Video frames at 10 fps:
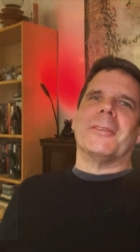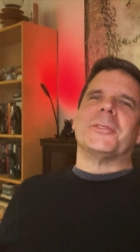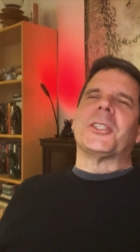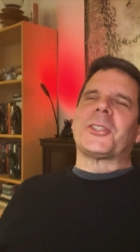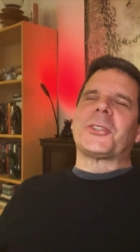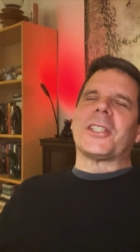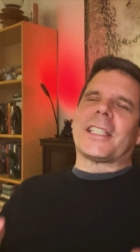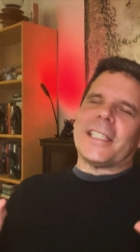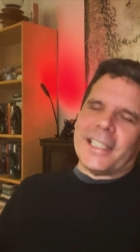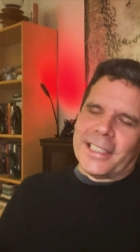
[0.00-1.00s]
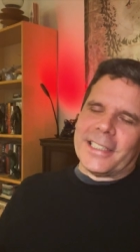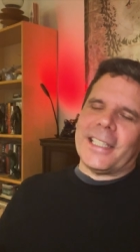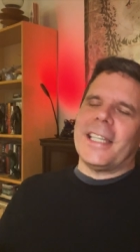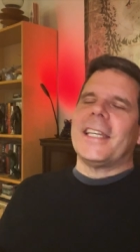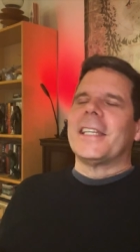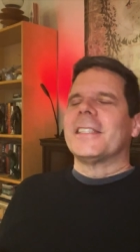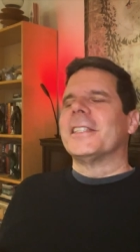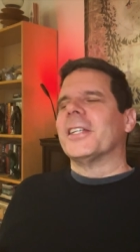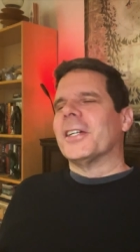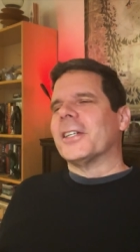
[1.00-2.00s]
I'm just sort of kidding.
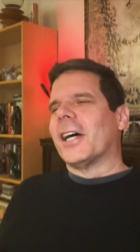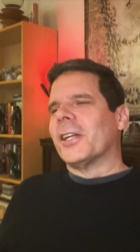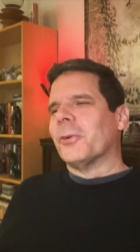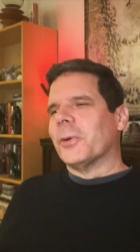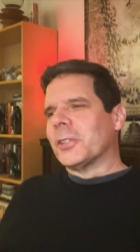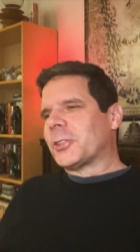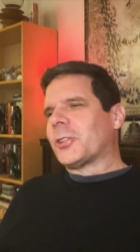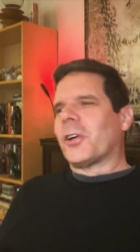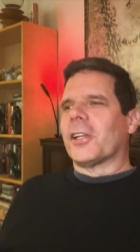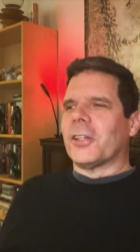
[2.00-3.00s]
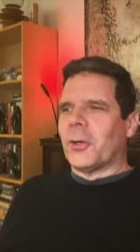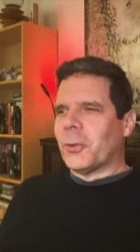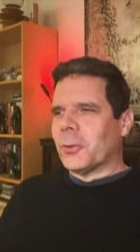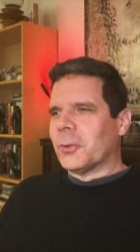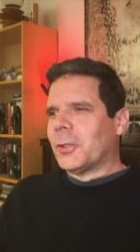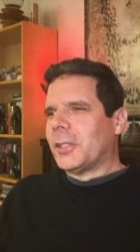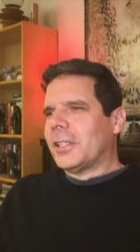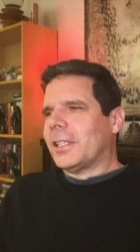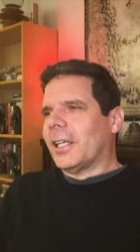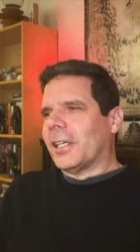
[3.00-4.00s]
You know, I don't want to start a whole
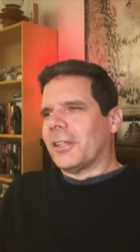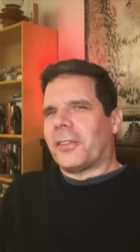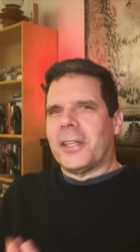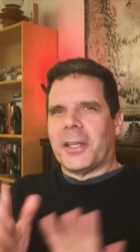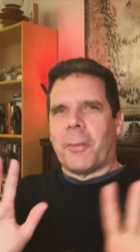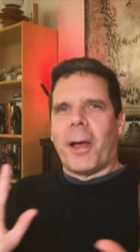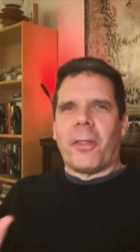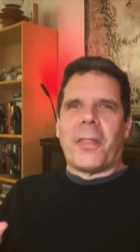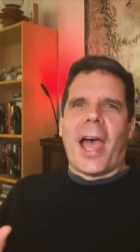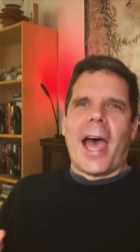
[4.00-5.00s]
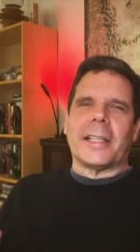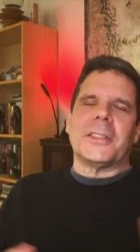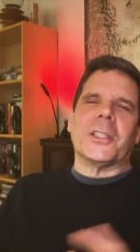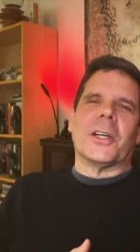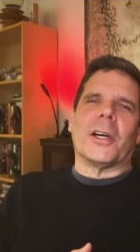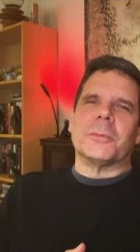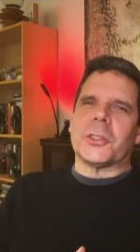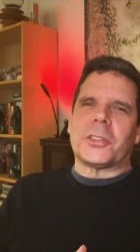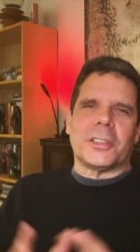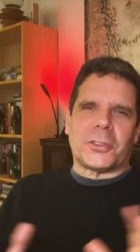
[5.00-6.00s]
uh, thing about that. You know, I'm
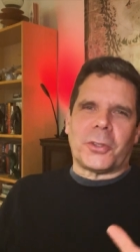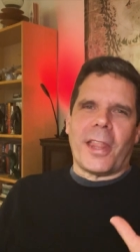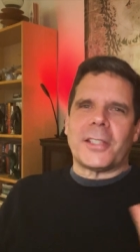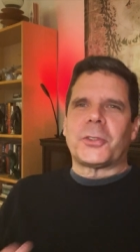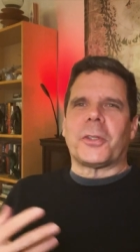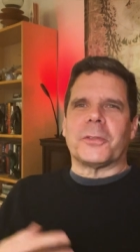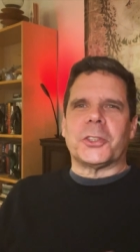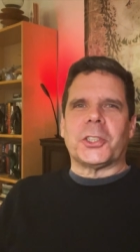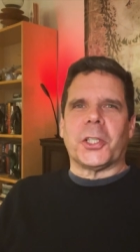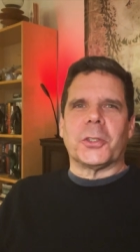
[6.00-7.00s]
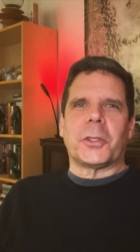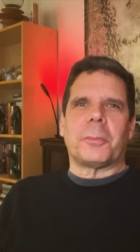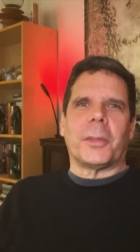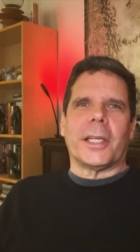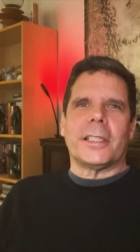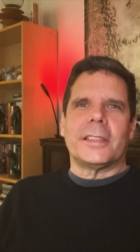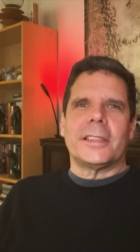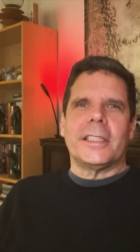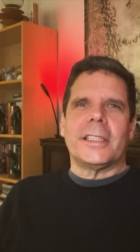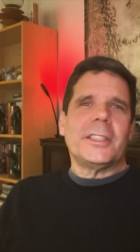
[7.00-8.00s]
just it's sort of that's sort of a joke, but
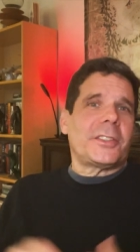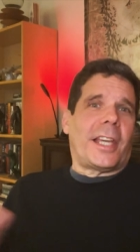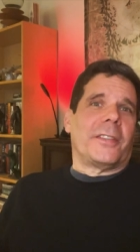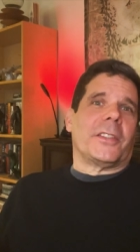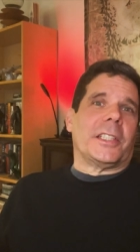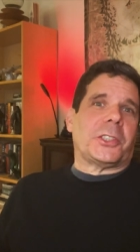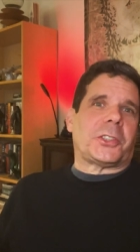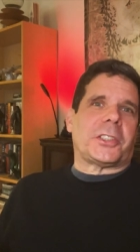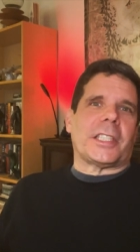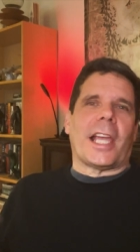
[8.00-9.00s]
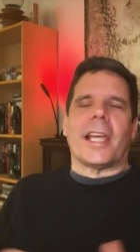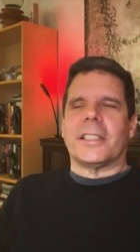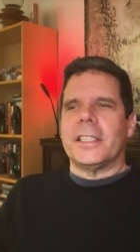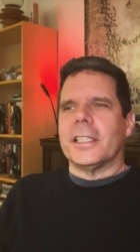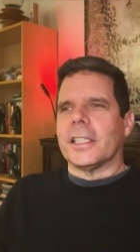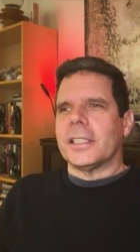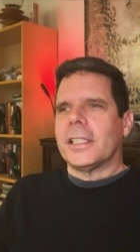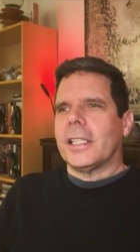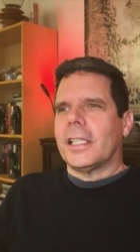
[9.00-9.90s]
it is kind of an interesting idea.